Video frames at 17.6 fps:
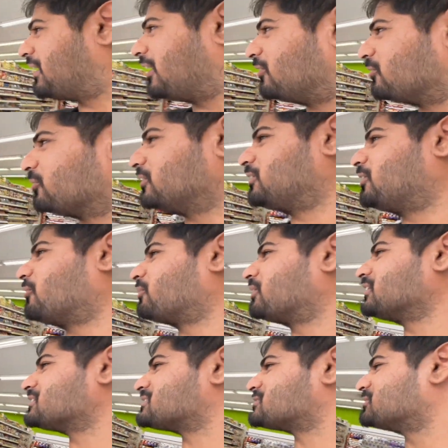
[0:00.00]
I don't really know what
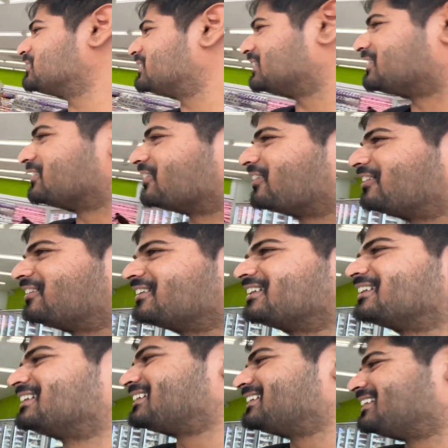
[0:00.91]
else you need, you know?
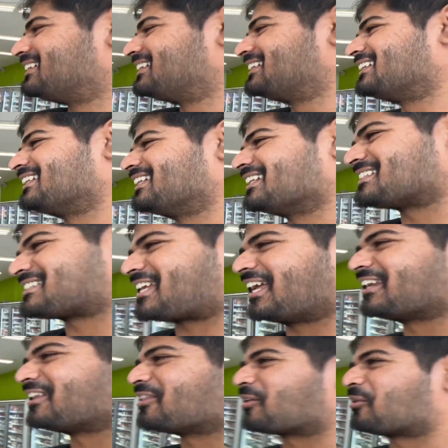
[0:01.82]
That's
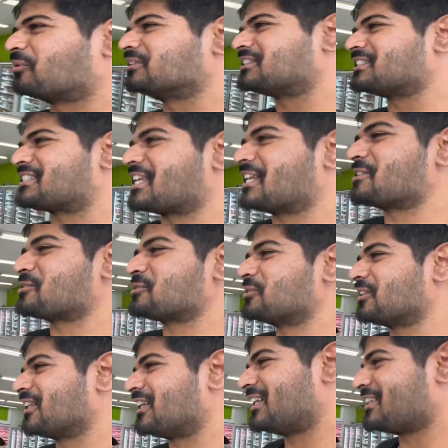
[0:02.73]
kind of the
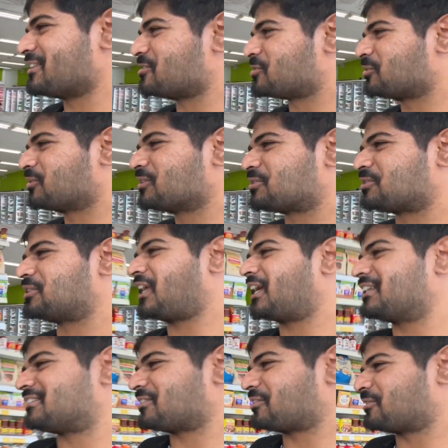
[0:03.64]
quintessential Jewish
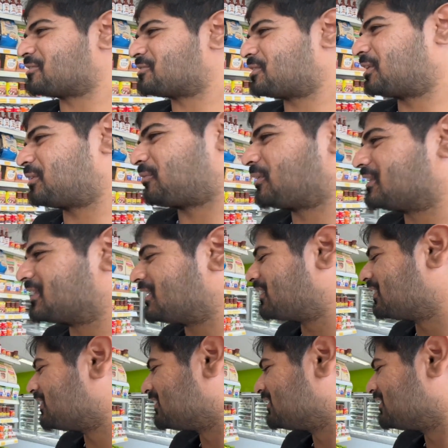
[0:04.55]
dietary chain right there.